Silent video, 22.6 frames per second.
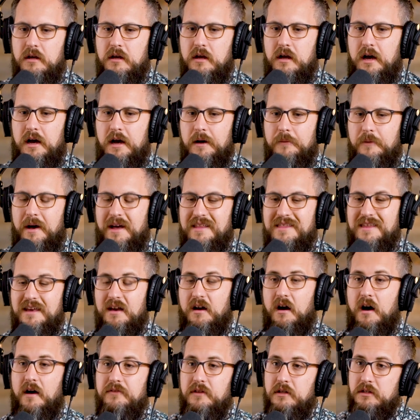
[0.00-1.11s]
um, I think
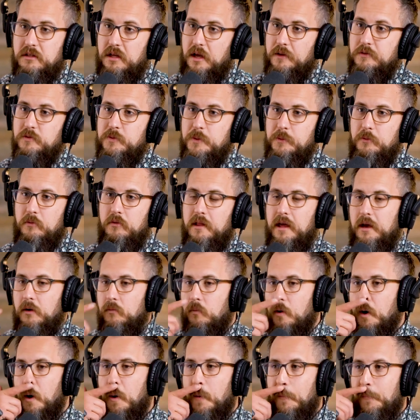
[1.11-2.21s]
oftentimes people were like,
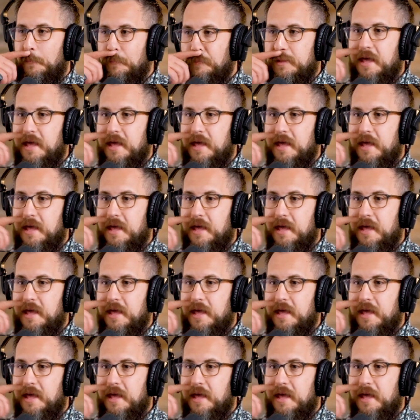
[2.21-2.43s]
"Well,